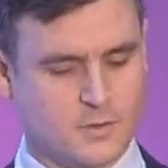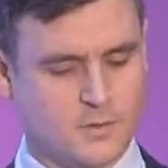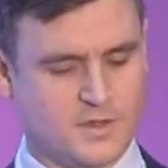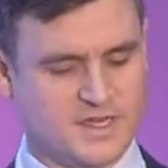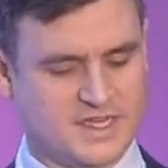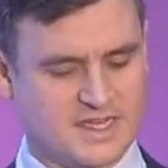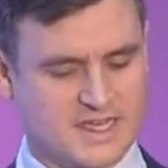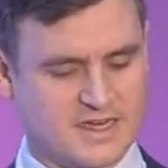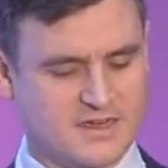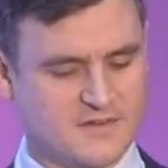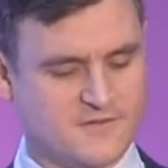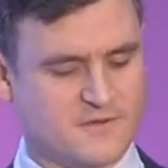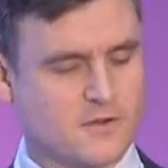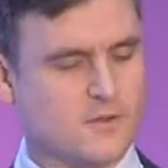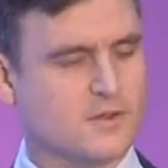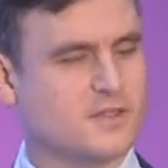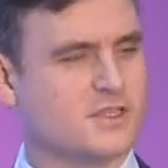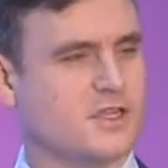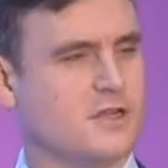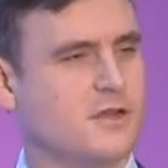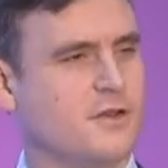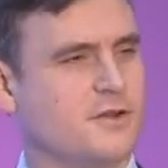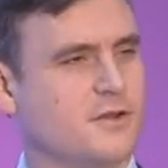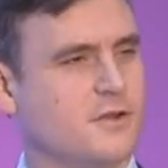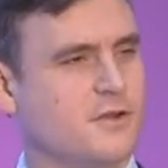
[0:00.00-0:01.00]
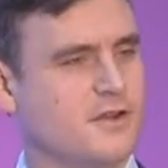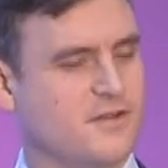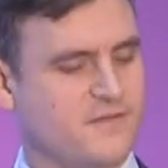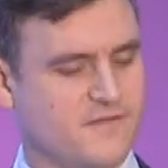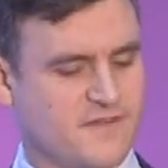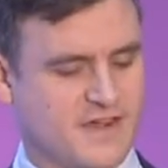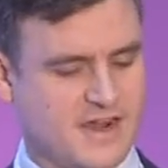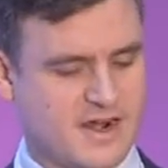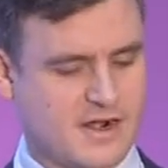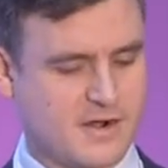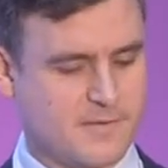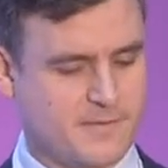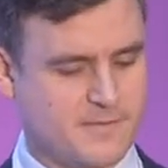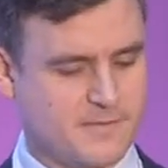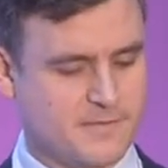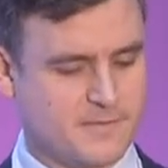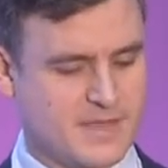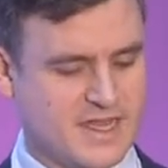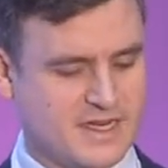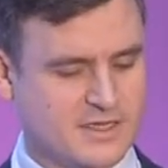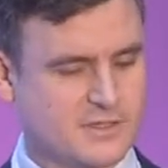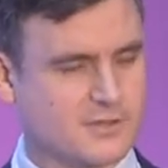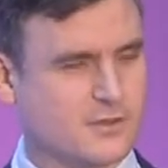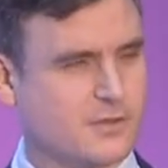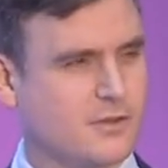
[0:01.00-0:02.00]
we tend to focus a lot on
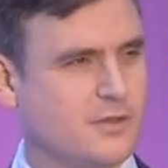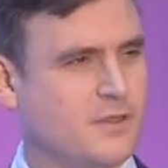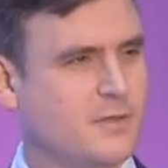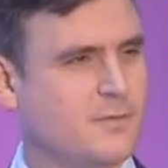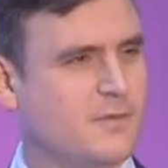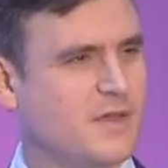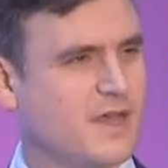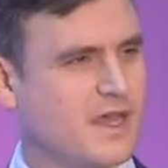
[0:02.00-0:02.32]
environmental,